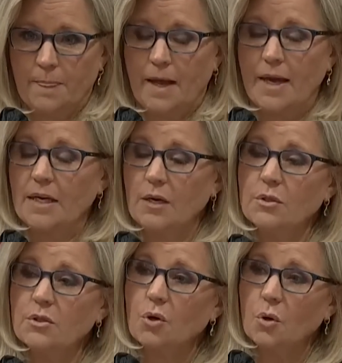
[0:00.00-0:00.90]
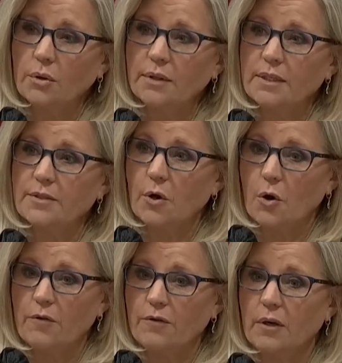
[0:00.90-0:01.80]
And he was told this
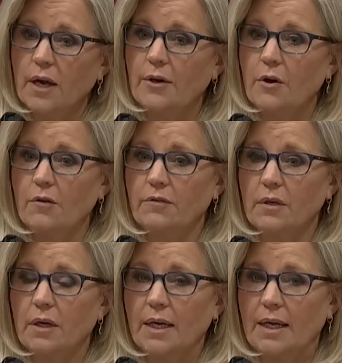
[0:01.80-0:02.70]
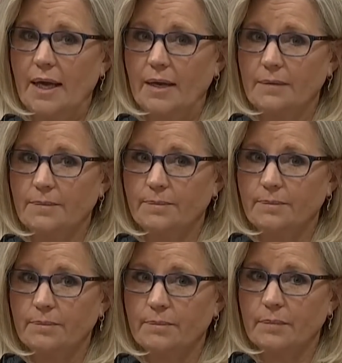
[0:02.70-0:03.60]
over and over again.
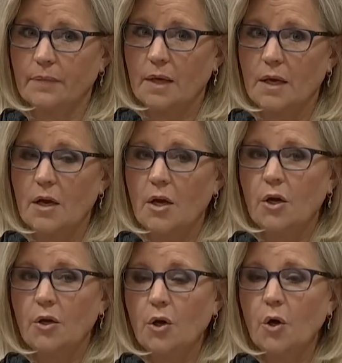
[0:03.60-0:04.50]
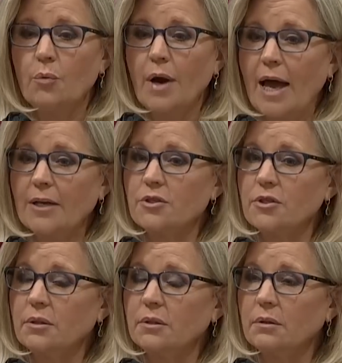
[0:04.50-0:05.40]
No
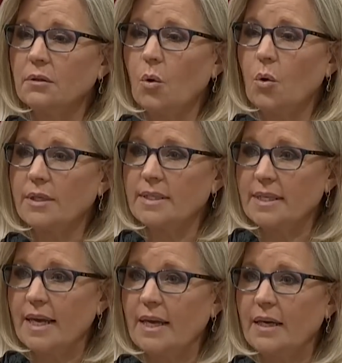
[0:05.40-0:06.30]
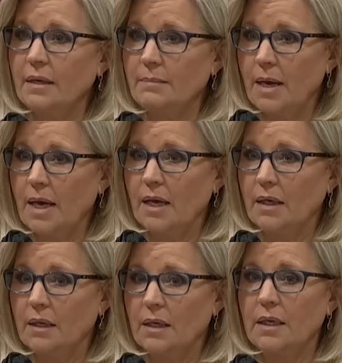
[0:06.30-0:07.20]
rational or sane
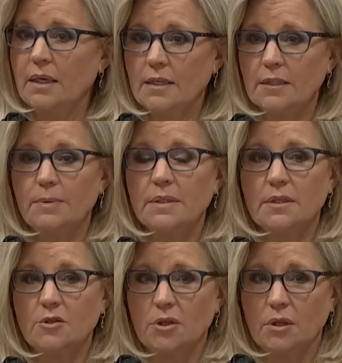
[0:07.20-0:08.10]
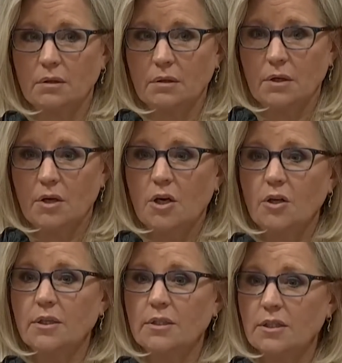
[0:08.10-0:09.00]
man in his position
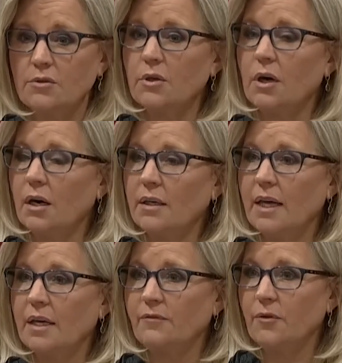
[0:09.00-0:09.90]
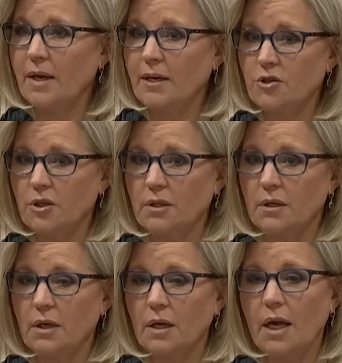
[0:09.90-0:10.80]
could disregard that information
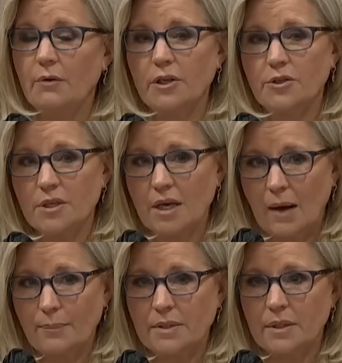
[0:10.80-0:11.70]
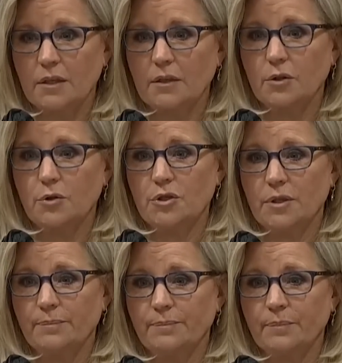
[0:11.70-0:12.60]
and reach the opposite conclusion.